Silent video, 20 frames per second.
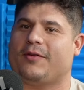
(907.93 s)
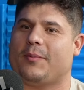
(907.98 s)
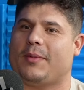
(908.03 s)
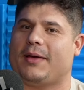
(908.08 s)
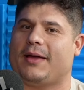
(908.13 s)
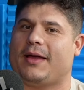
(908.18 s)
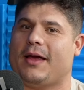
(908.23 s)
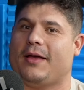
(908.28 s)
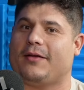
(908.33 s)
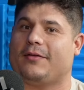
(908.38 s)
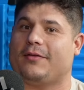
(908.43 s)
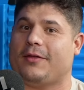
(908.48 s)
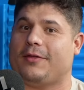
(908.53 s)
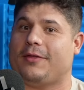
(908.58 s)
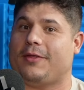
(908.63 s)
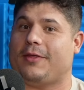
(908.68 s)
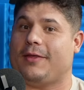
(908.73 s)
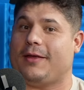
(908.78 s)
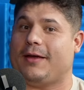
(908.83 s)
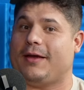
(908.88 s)
and because the
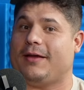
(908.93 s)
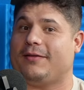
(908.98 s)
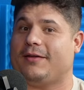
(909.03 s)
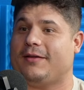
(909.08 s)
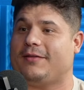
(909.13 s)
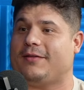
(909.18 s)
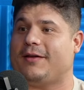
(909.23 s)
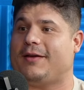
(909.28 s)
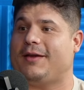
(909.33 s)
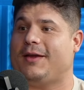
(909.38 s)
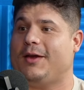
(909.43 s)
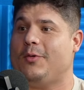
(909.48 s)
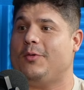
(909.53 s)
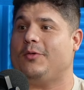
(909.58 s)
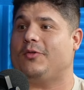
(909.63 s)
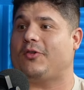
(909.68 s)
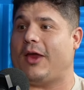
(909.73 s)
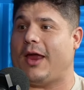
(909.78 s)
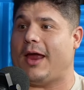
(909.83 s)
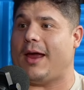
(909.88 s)
thing is, it's a
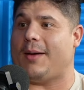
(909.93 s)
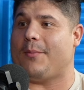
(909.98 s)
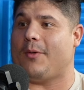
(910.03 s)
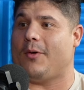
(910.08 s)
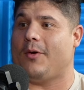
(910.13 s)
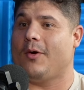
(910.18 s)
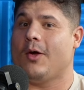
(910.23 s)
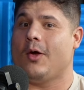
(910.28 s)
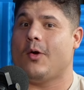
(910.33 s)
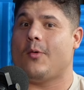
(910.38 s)
huge gamble.